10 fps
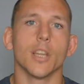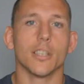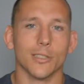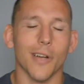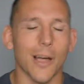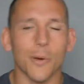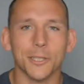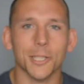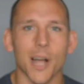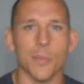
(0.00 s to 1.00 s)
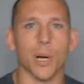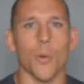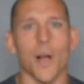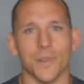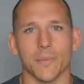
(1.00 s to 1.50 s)
So I want you to come on a
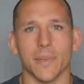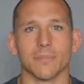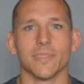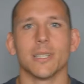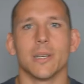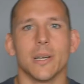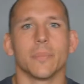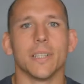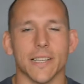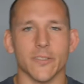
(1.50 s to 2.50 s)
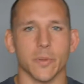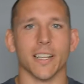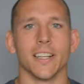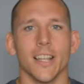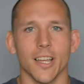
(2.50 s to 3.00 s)
walk with me. Please,
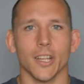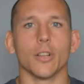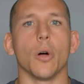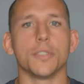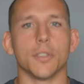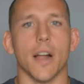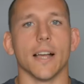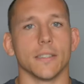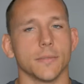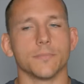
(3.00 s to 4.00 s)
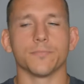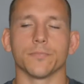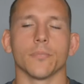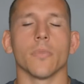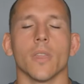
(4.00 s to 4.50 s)
everybody, close your eyes.
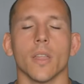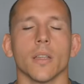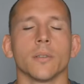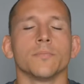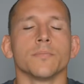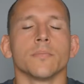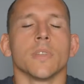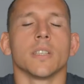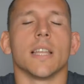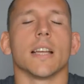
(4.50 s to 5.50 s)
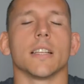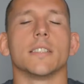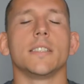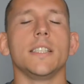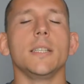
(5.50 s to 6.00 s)
Take a
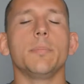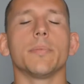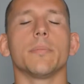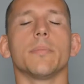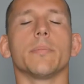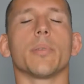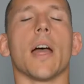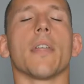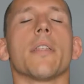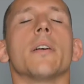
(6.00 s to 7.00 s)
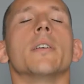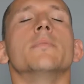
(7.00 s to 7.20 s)
deep breath